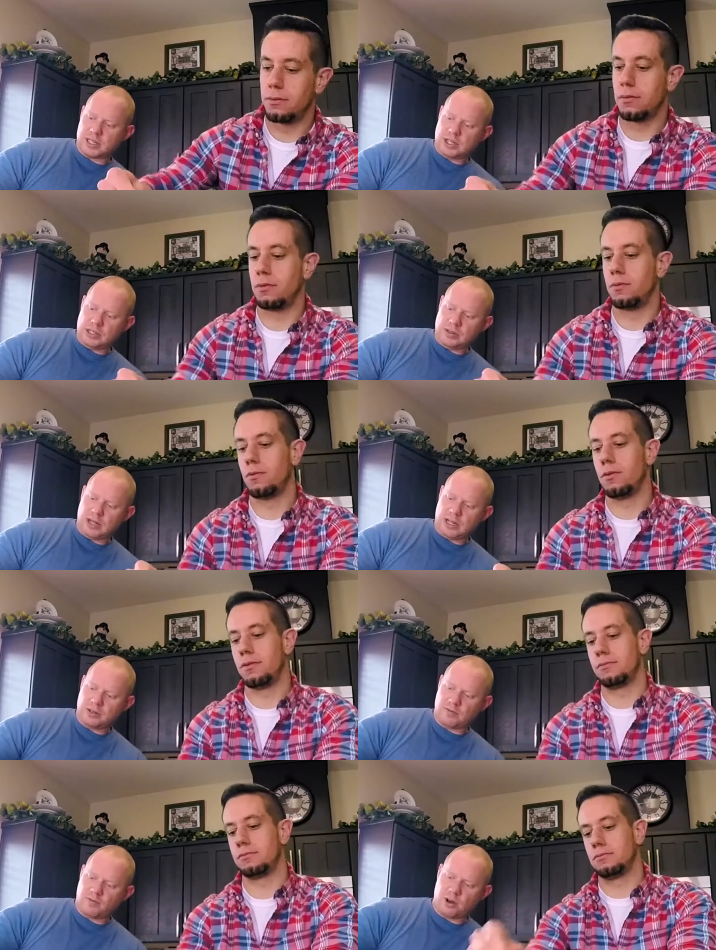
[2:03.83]
Speaker 1: go.
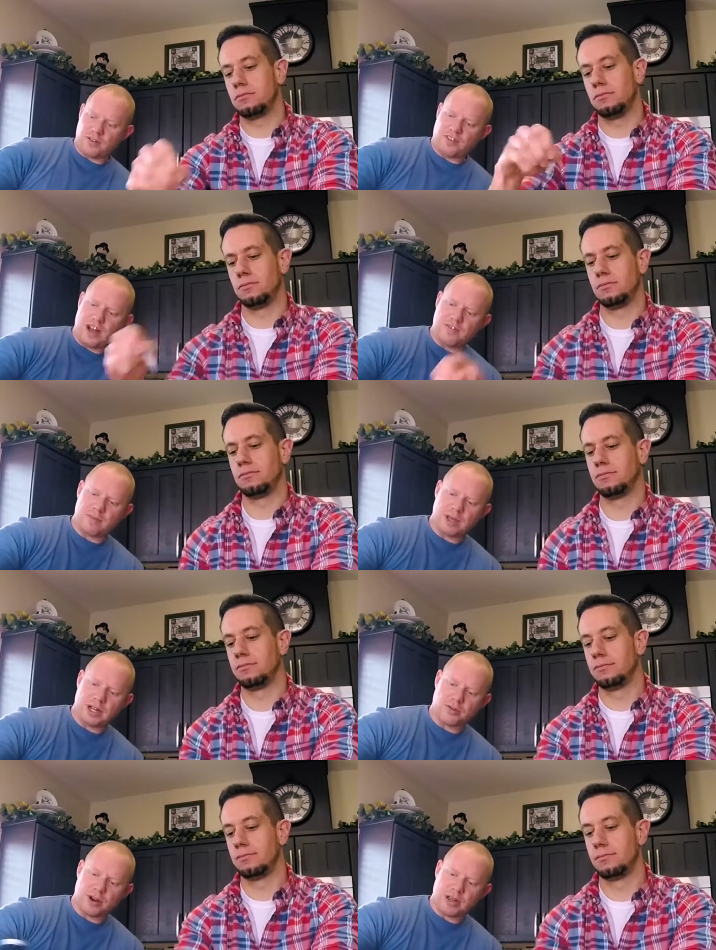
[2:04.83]
145
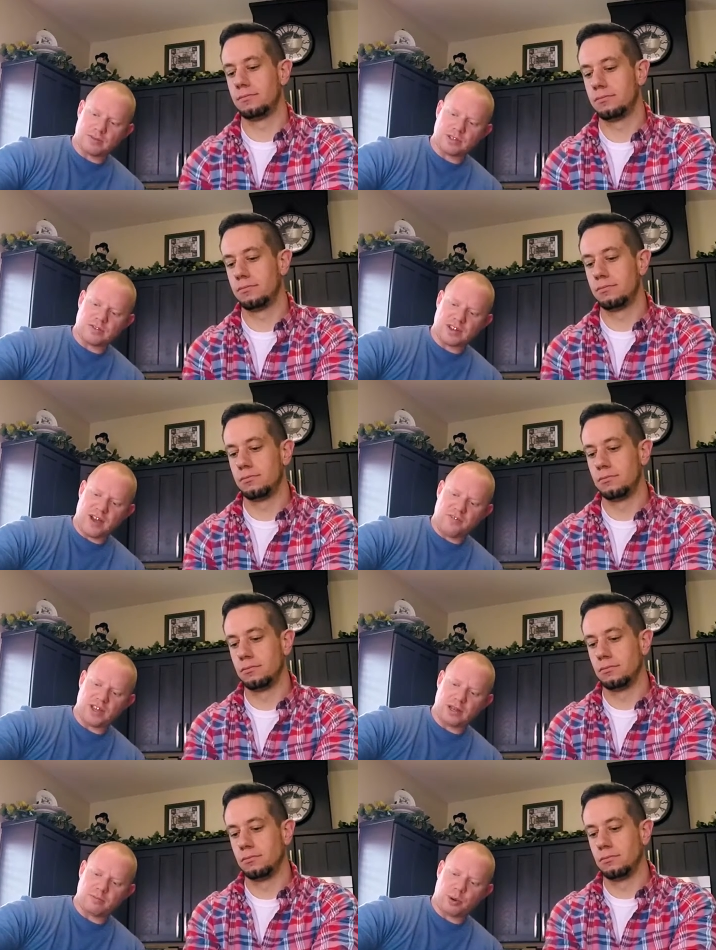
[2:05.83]
milligrams of
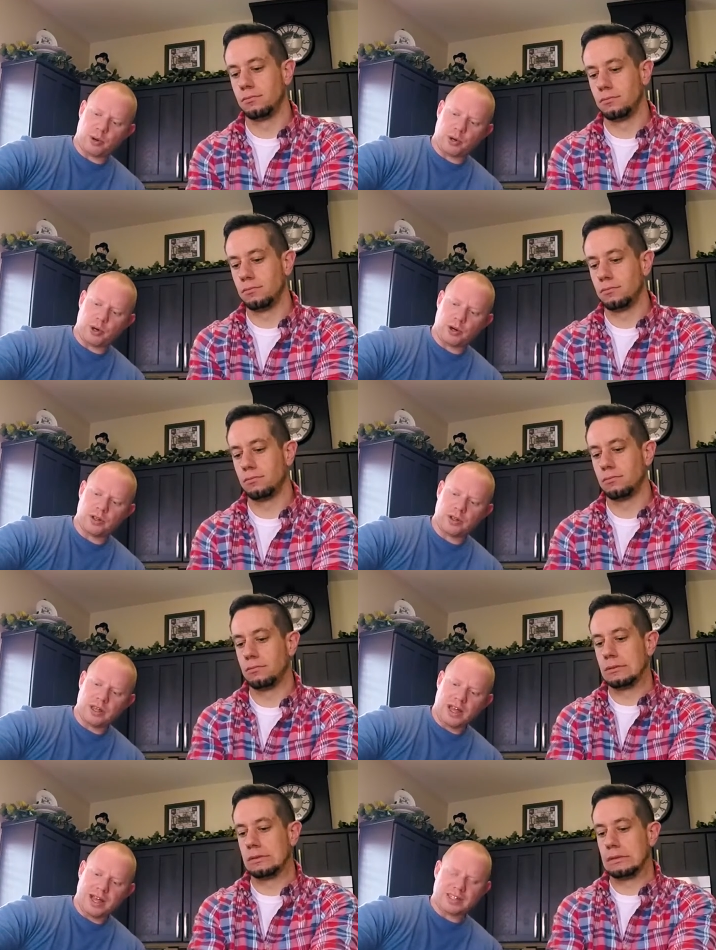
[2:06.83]
caffeine per.
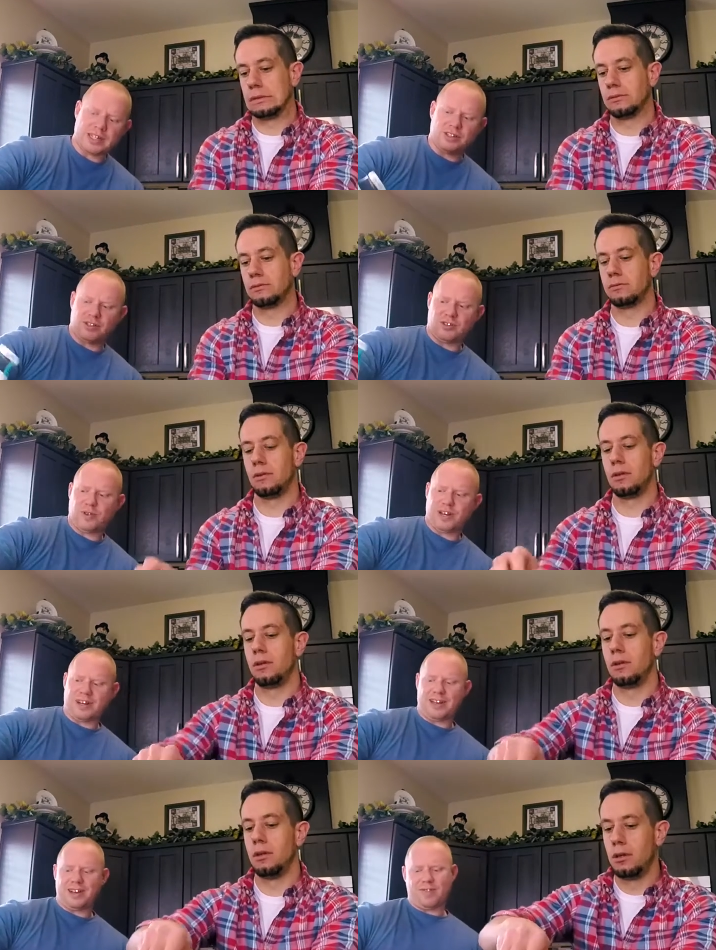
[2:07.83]
I guess I
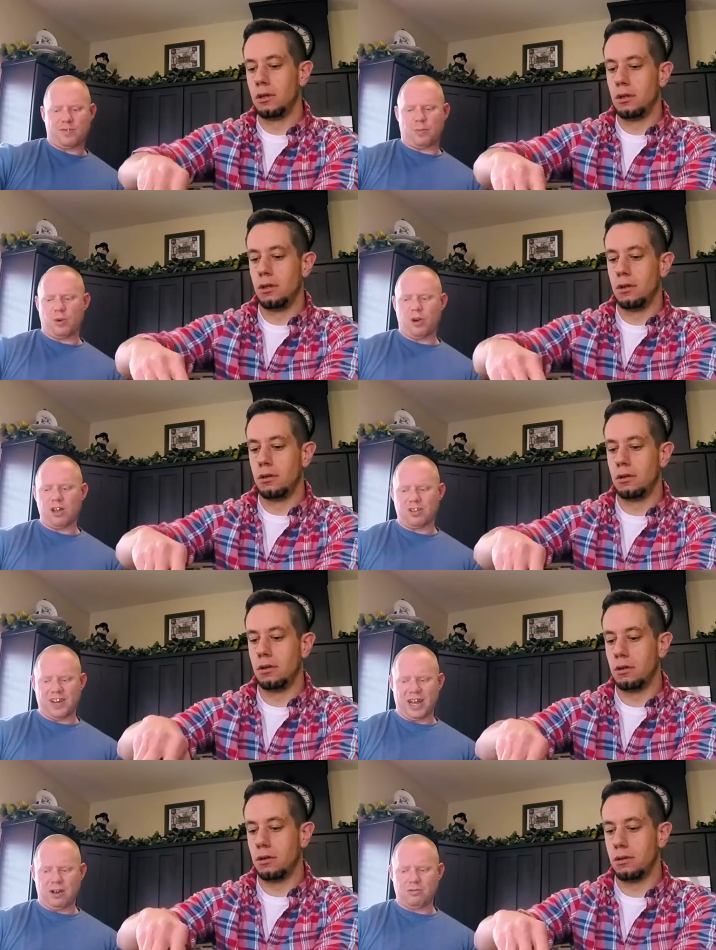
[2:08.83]
didn't I didn't have to pour all
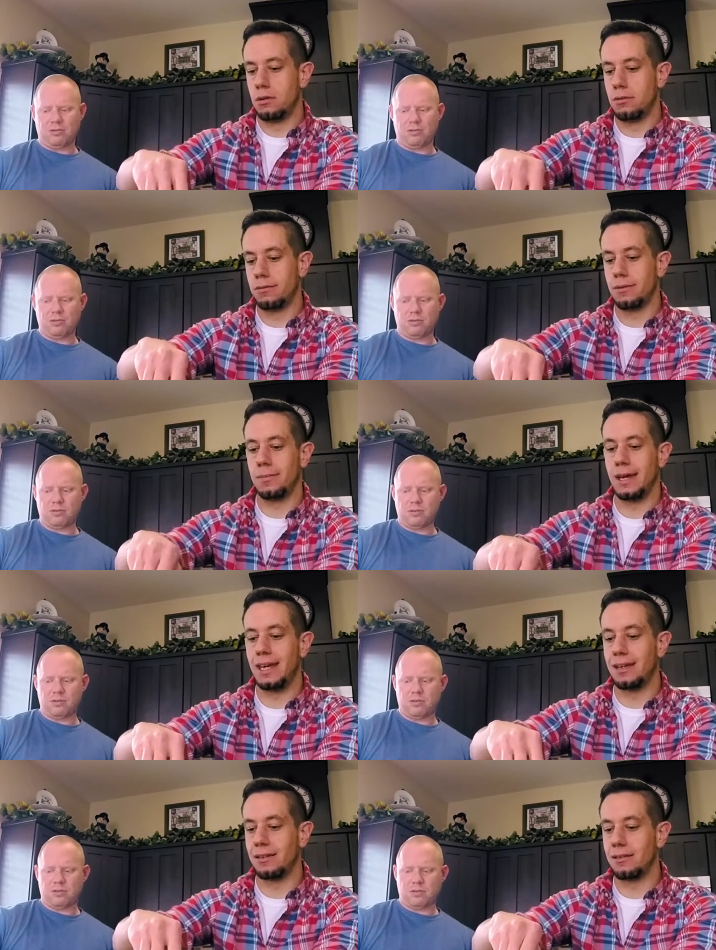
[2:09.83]
of it out.
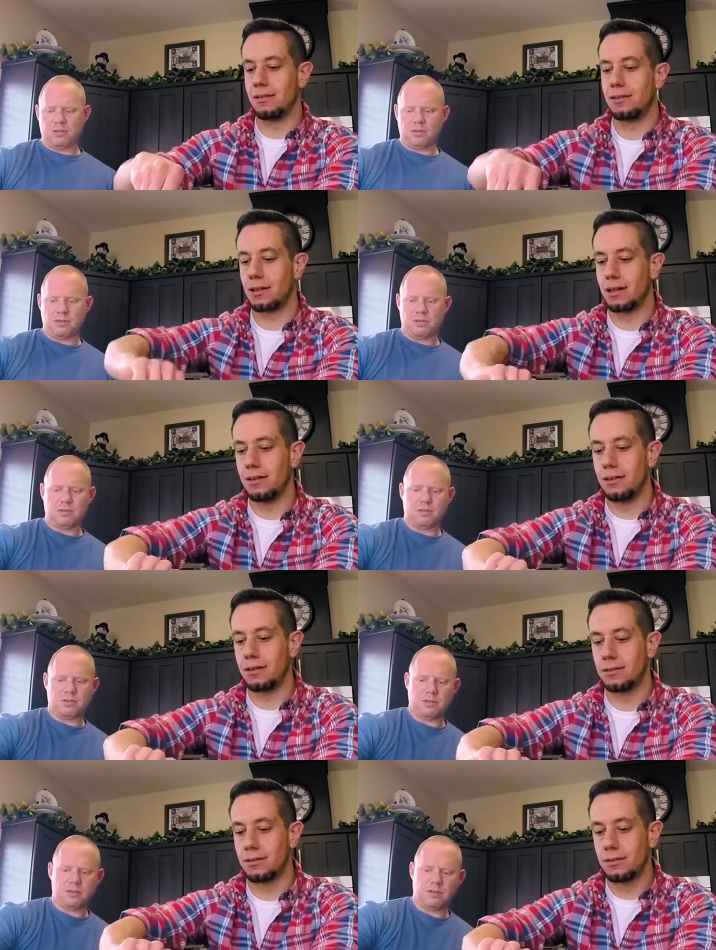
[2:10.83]
Man, you're gonna kill us.